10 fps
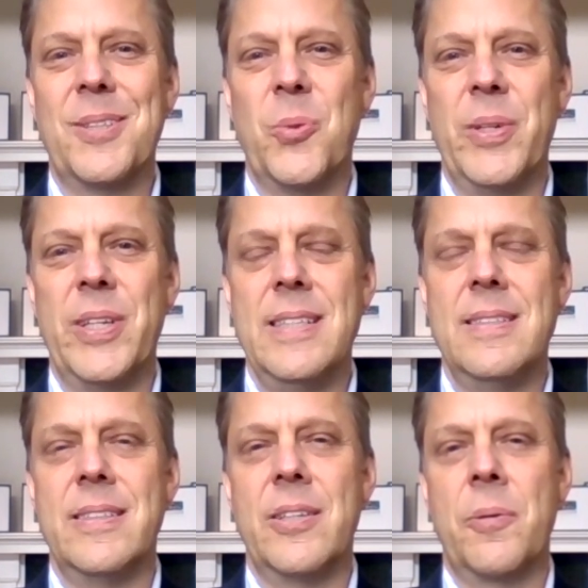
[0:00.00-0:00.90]
a little bit
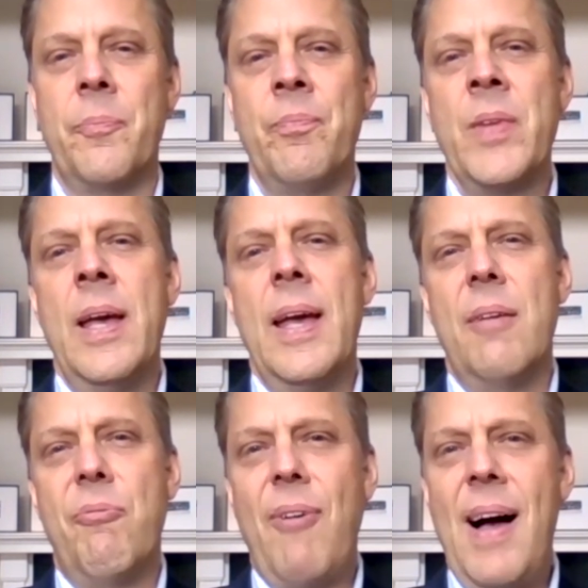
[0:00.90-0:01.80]
easier.
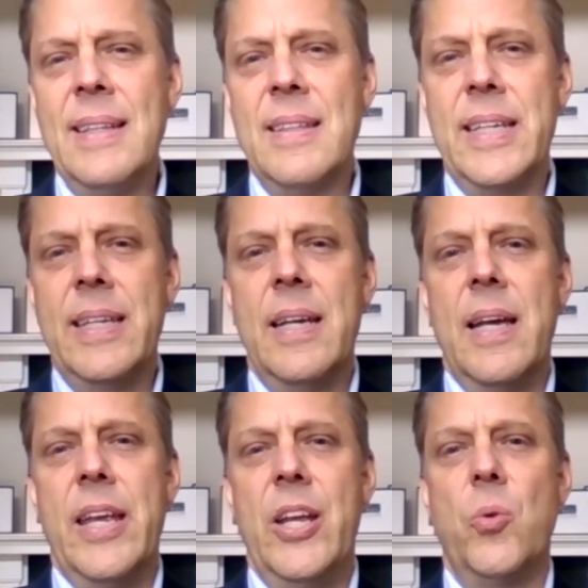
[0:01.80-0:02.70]
And finally,
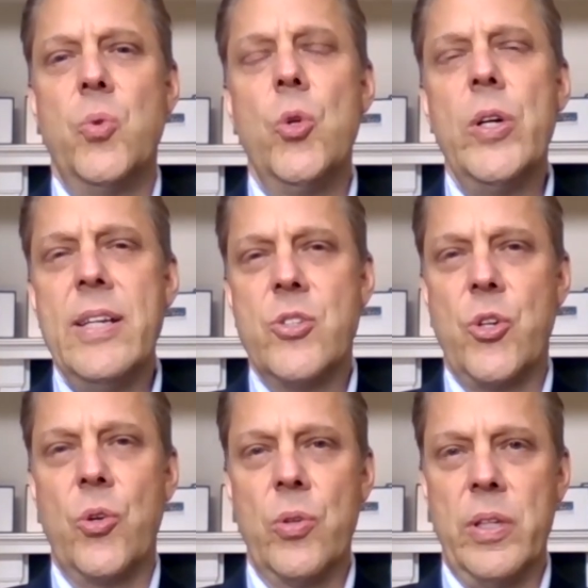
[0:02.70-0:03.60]
look
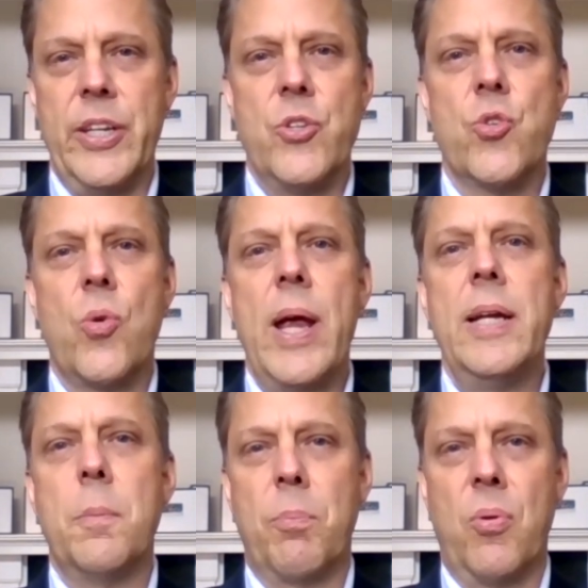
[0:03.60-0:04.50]
internally, train
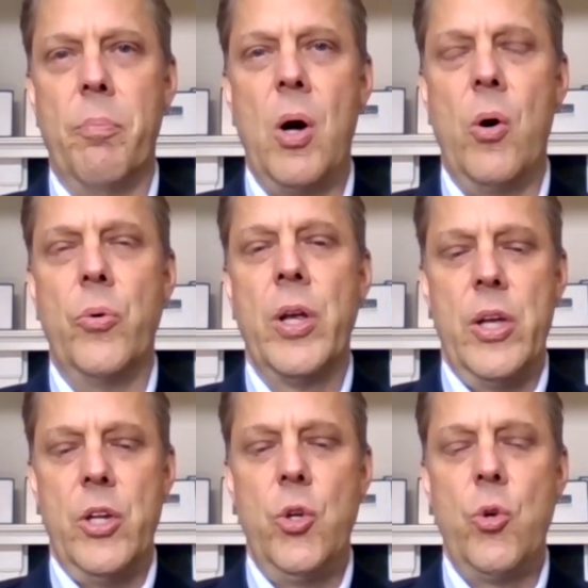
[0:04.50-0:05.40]
and promote.
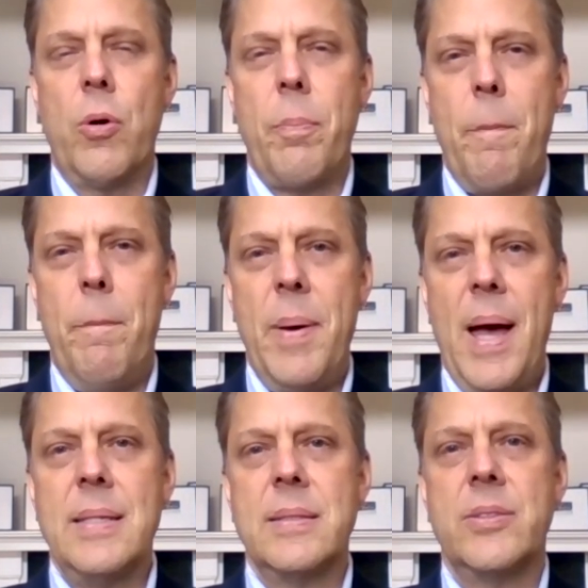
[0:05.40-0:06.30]
Your
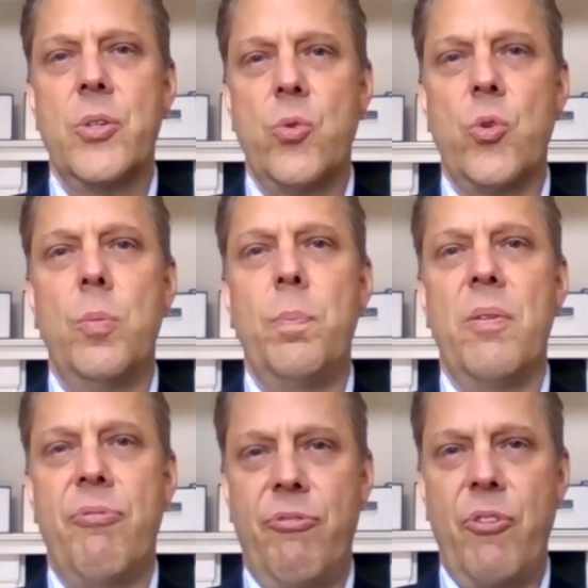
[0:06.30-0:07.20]
best group of
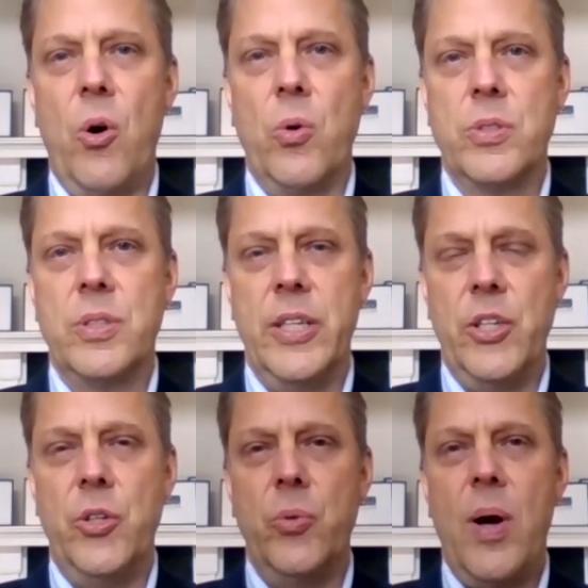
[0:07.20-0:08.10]
folks that
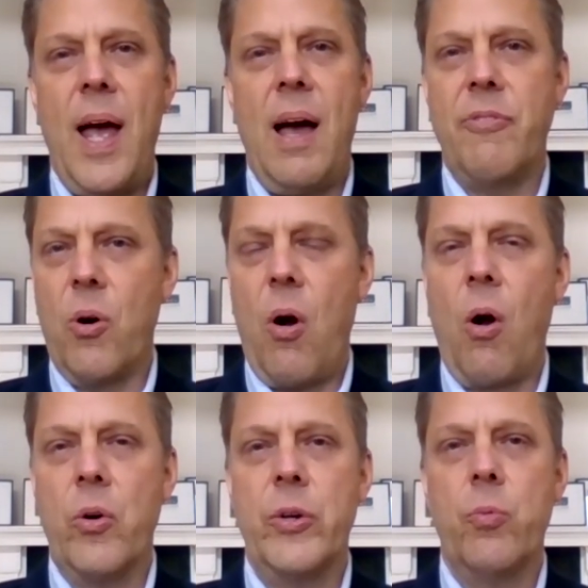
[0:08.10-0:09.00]
you have are
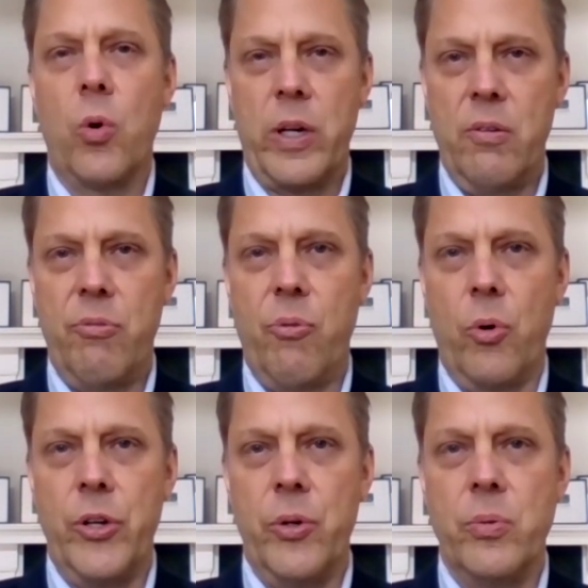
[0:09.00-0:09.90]
already working
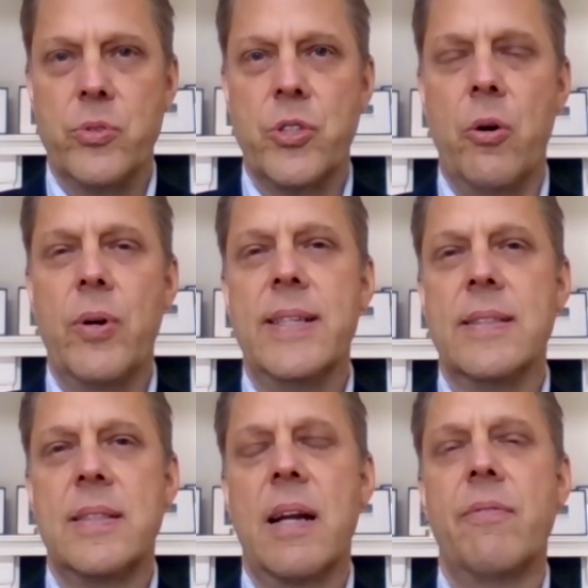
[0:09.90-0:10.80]
for you. So
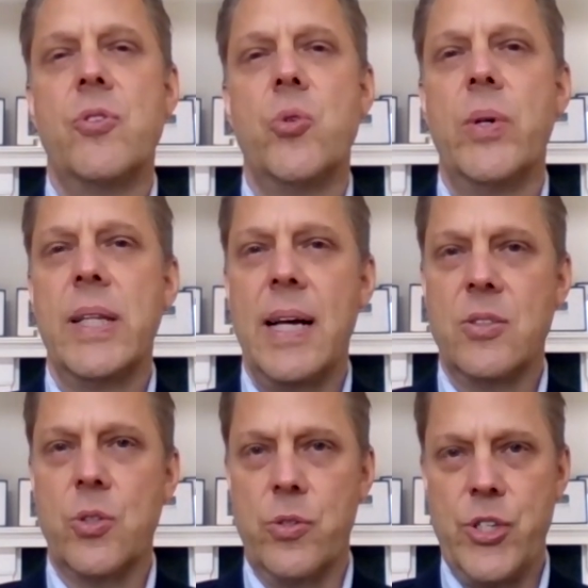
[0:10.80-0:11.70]
instead of doing that
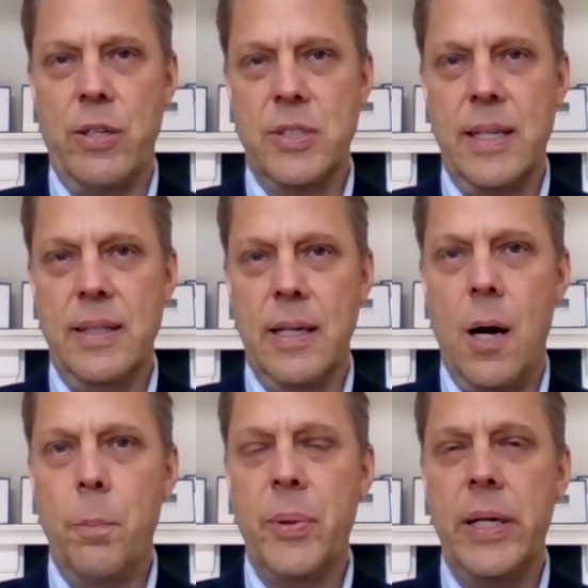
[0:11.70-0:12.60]
search outside the
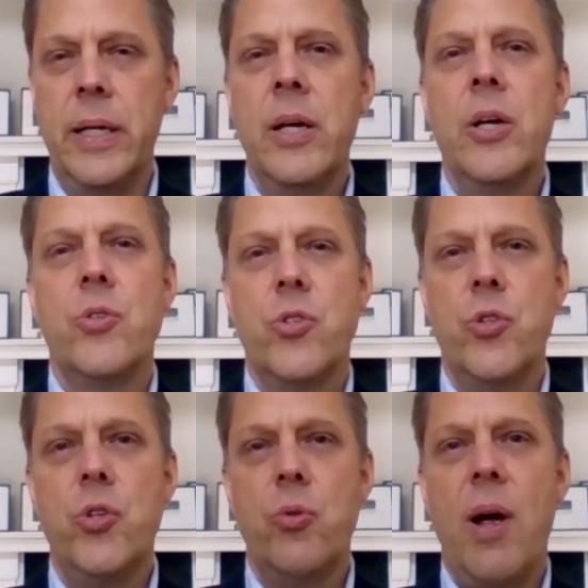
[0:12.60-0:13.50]
company, do
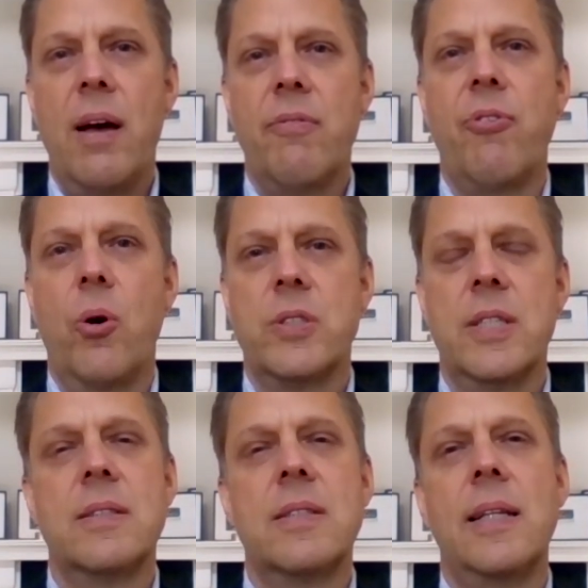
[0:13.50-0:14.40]
you have folks
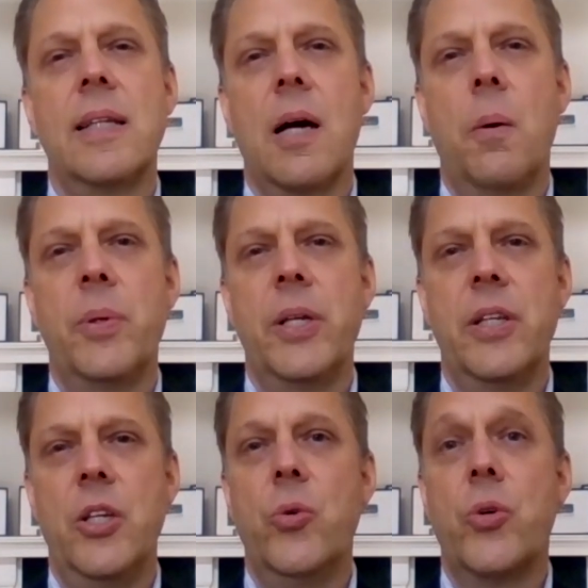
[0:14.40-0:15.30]
inside the company
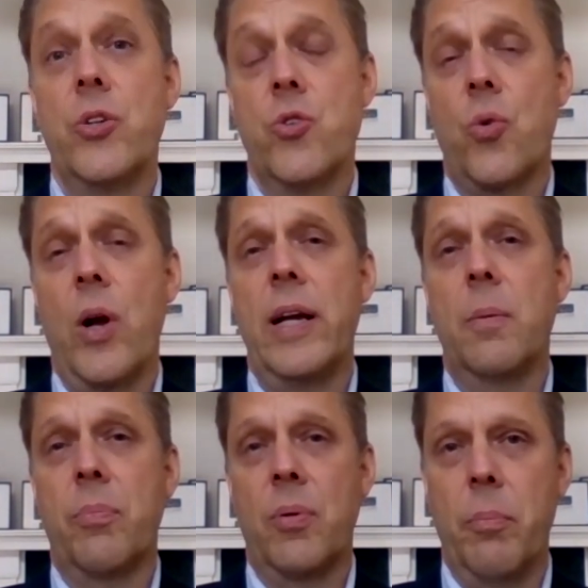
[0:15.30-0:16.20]
that you can train
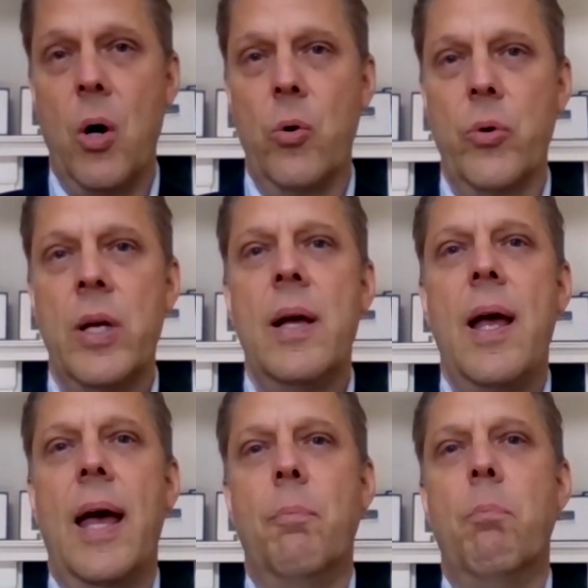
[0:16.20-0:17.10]
and promote
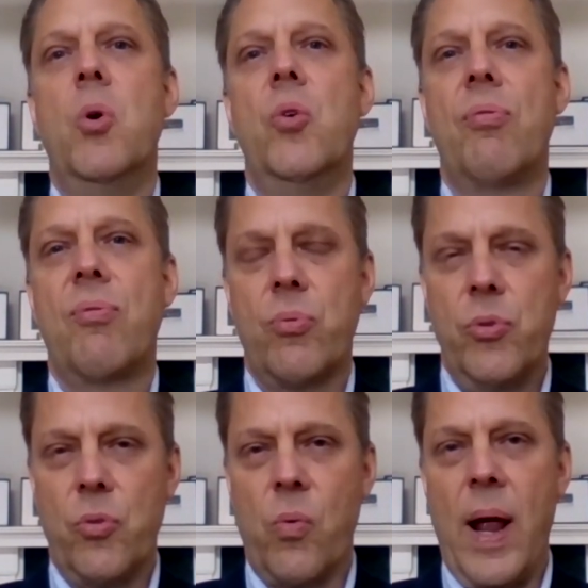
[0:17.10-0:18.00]
and move through
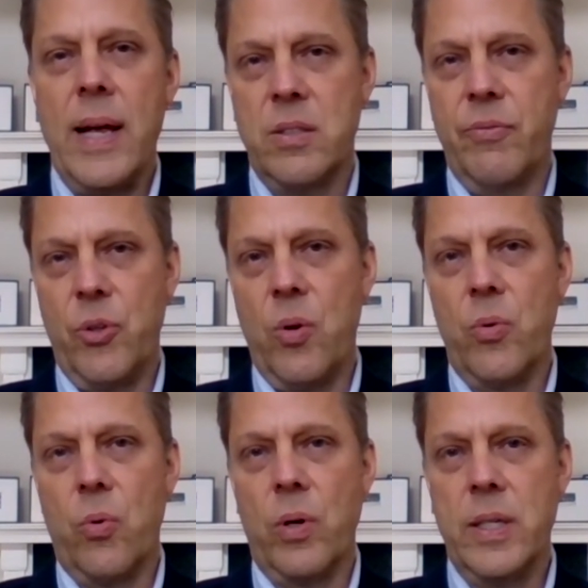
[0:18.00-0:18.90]
the ranks of your own
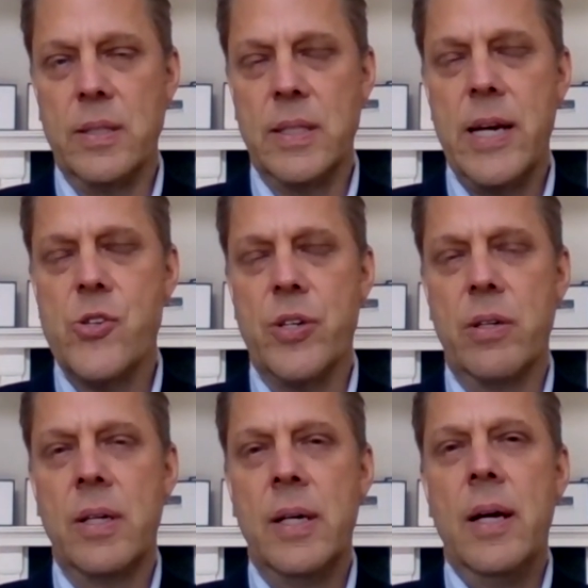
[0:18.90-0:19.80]
organization?
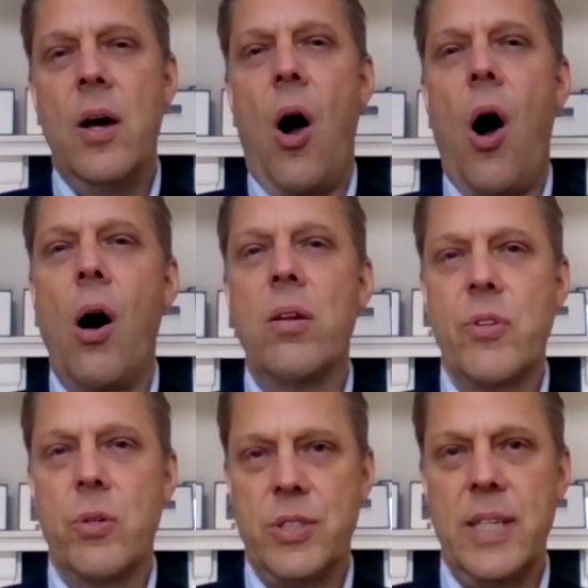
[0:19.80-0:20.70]
All of
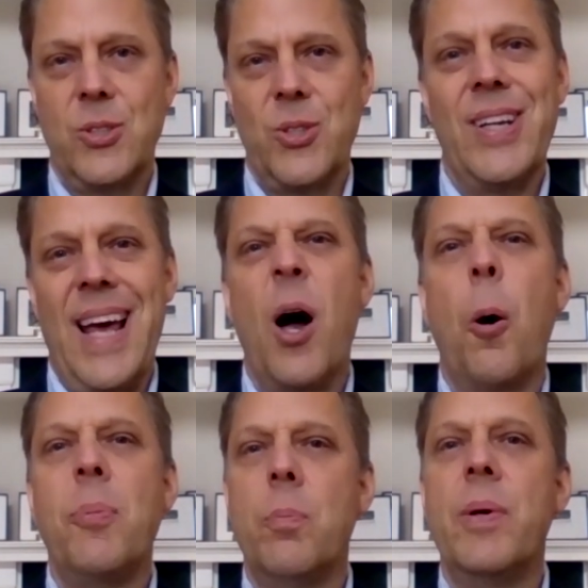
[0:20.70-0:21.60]
those things are going to
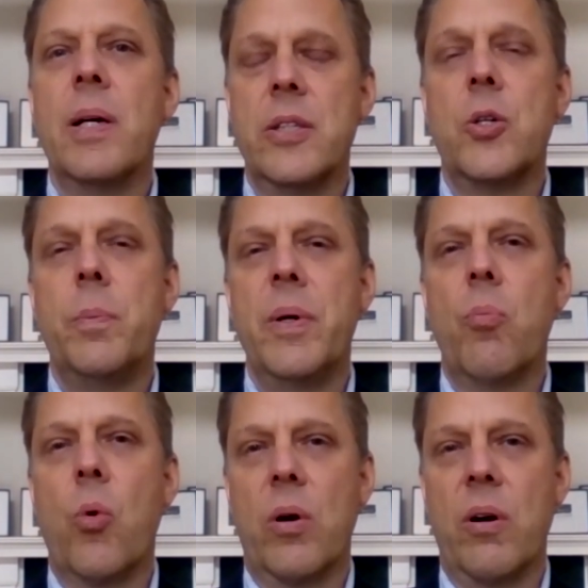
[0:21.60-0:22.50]
help you be a little bit
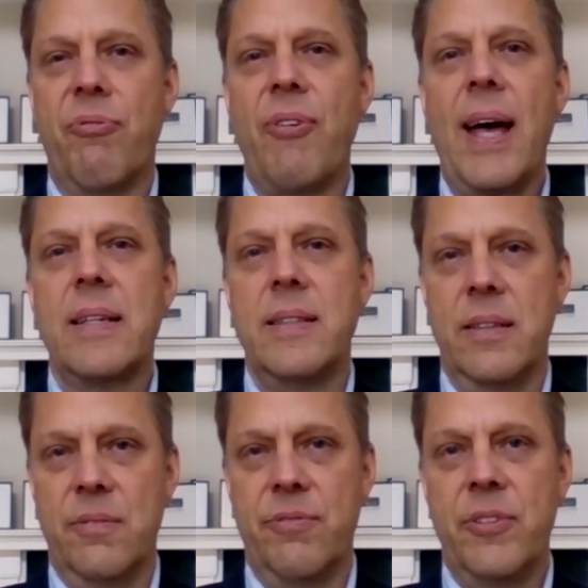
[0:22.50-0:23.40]
more
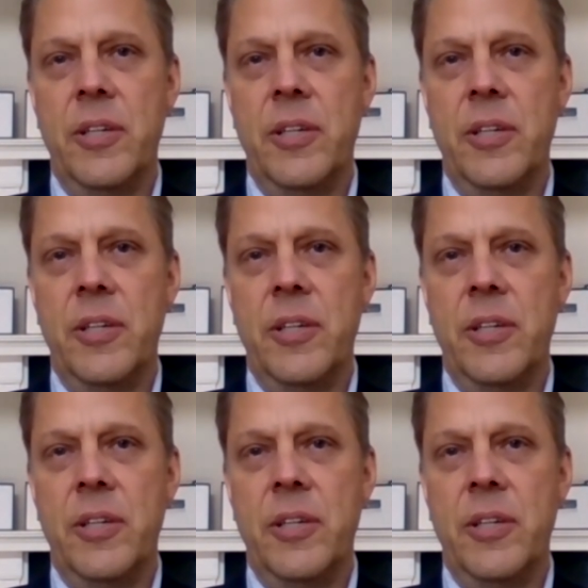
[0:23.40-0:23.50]
effective